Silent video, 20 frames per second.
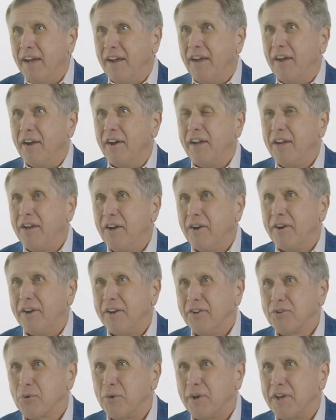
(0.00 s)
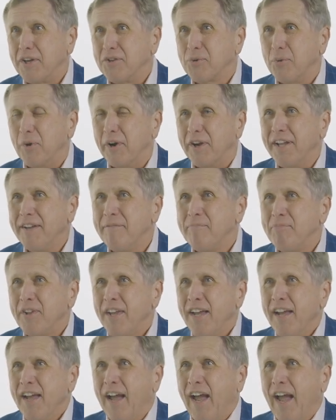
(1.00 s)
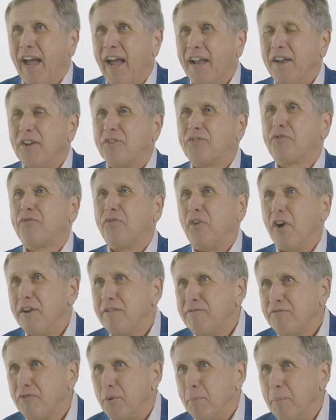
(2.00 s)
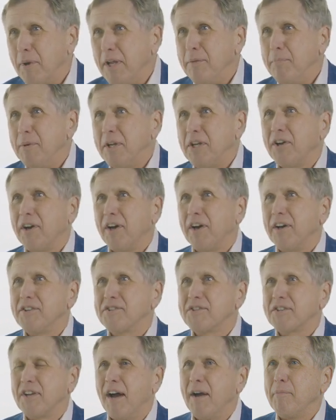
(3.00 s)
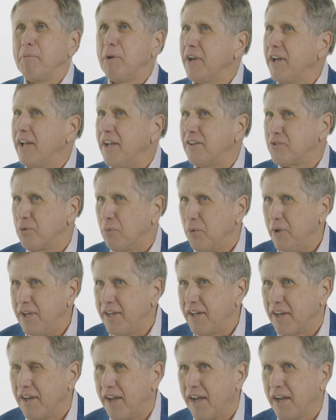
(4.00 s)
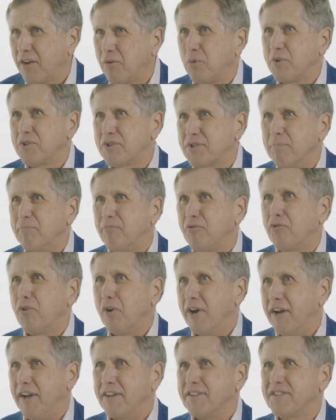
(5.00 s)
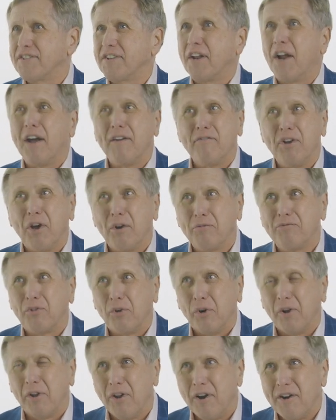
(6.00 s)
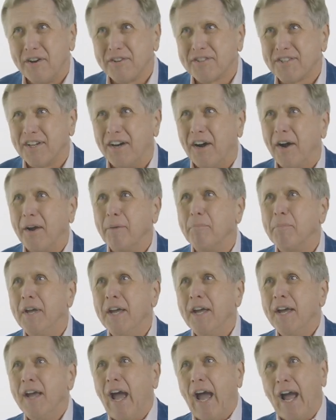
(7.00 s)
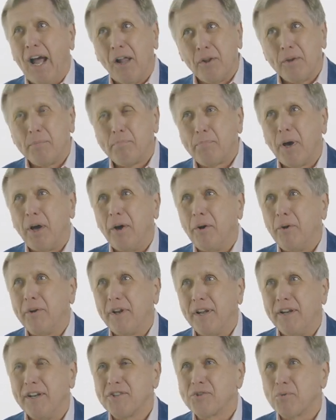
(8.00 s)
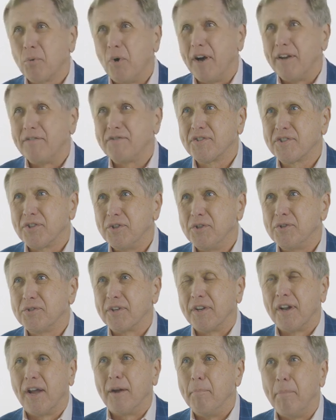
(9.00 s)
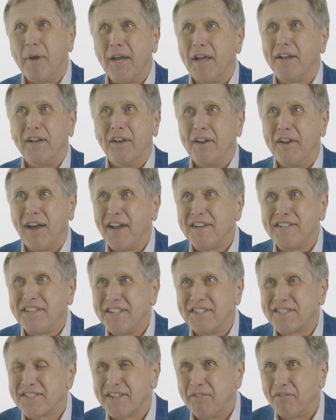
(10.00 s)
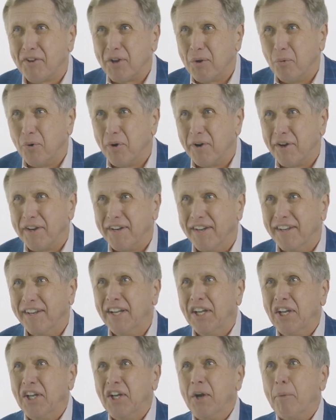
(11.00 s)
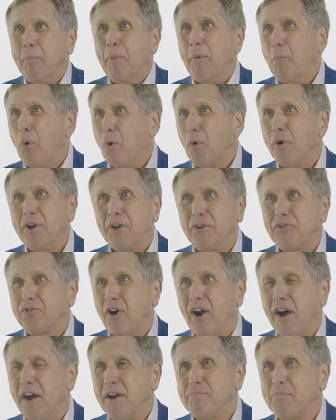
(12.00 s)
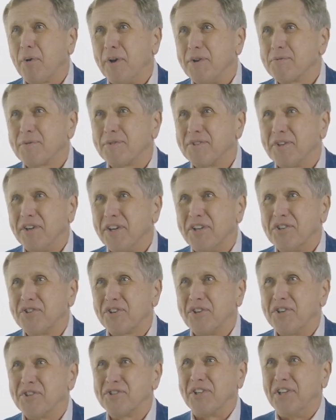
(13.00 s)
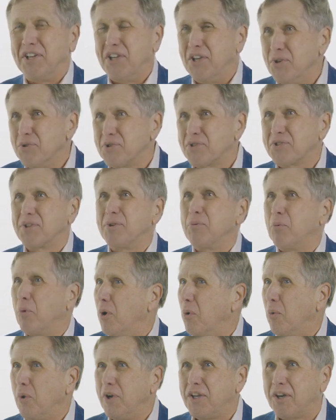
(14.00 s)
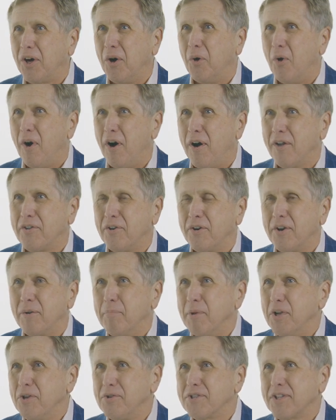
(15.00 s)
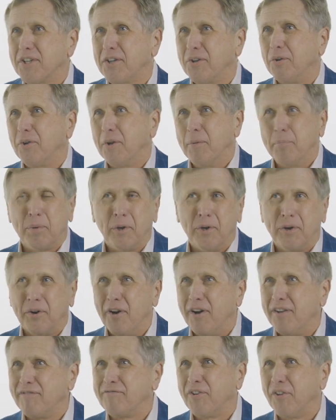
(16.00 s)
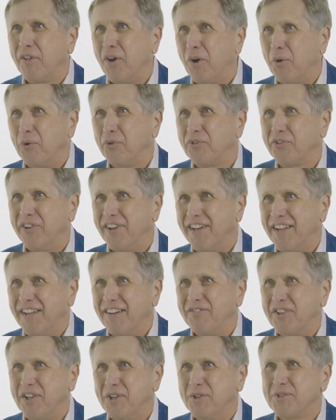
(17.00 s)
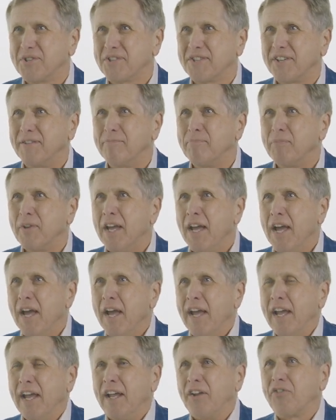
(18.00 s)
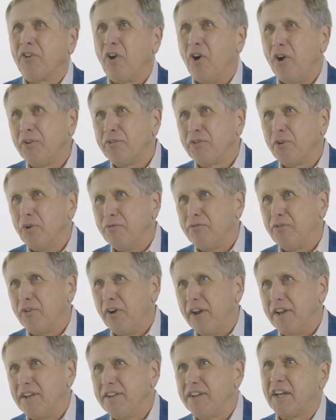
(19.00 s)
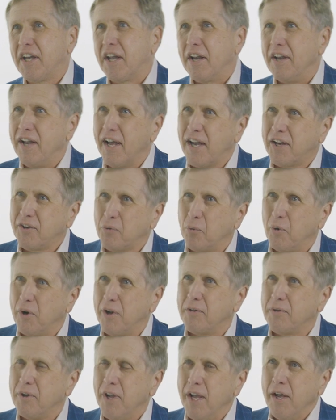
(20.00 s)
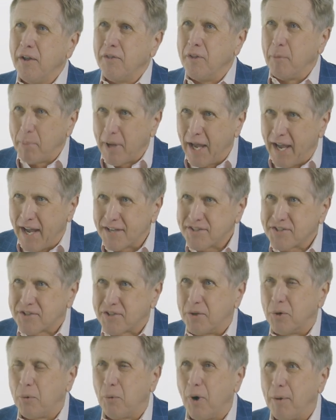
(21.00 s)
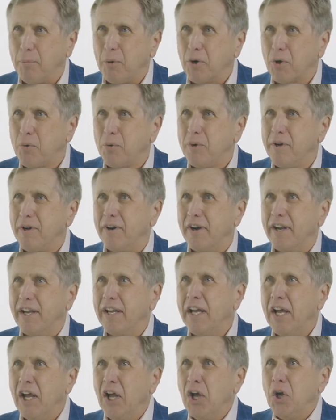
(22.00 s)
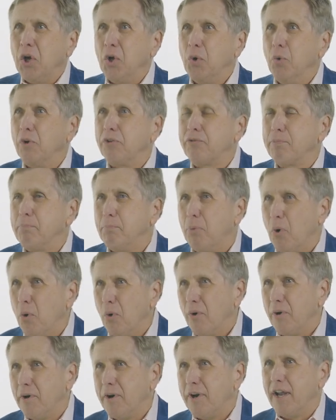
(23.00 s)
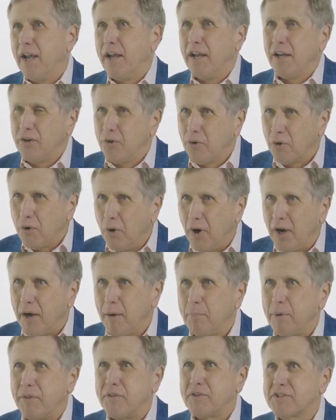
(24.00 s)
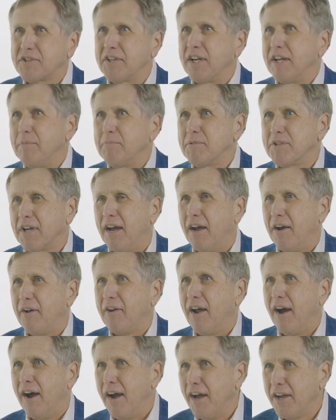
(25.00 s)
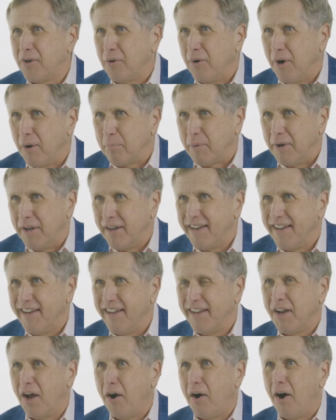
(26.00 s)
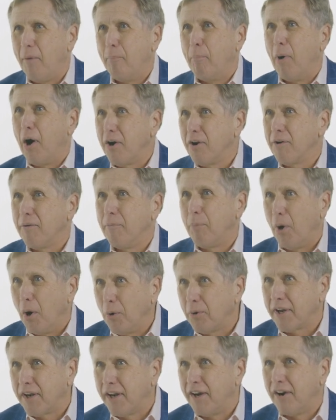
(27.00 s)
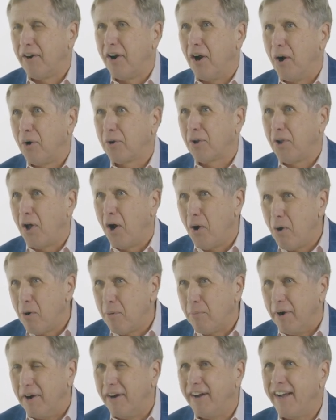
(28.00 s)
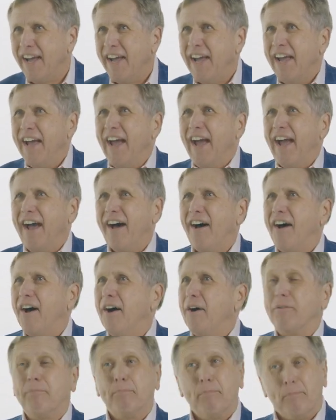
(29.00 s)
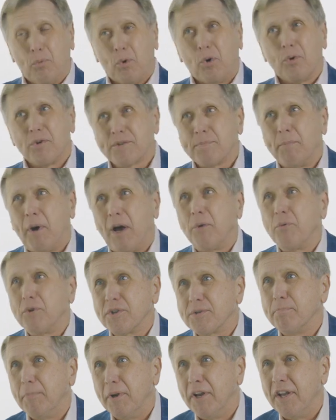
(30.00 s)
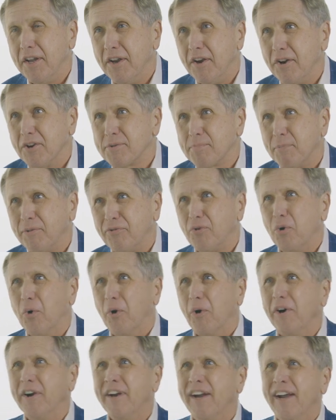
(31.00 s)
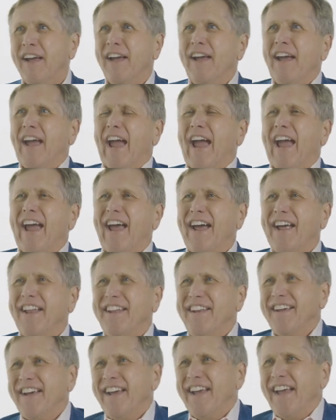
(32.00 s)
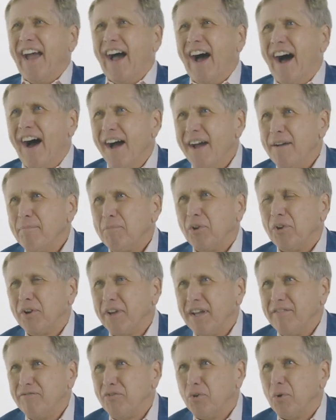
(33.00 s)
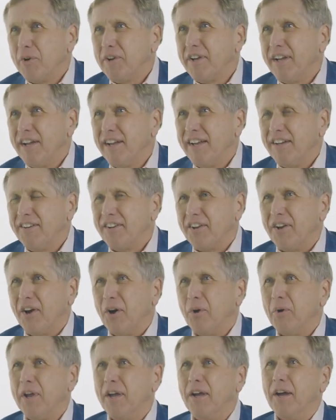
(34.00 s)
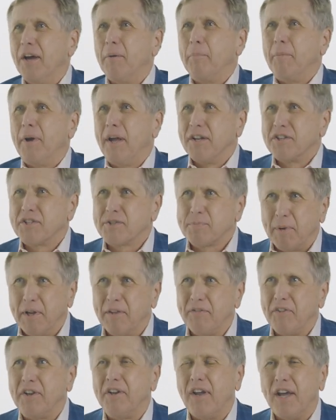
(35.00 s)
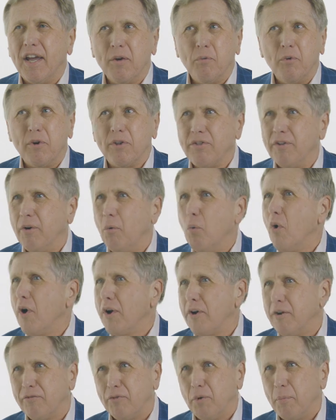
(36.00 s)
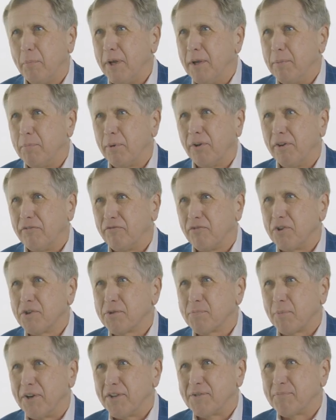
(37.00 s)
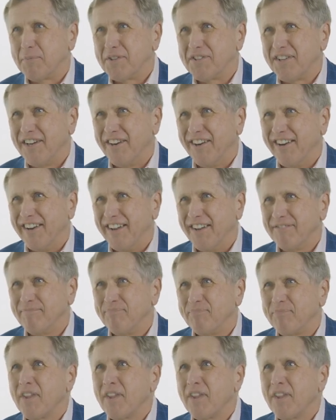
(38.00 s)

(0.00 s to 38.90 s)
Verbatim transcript: uh, here in 2020. And it's fun for me because I'm going to get to reconnect with some friends that I've known for a long time. Alan Pote and his wife Susan I met in 1971 and Memorial Drive Presbyterian Church in Houston, where we co-authored a musical and put it on for the whole city of Houston. It's also fun to connect with the pastor, Robert Queering, who was born and grew up in the same town I grew up in, in Bar Broken Arrow, Oklahoma. Uh, of course, mine was many years before. And I'm looking forward to getting to know him and spend the day with the wonderful people at First Presbyterian.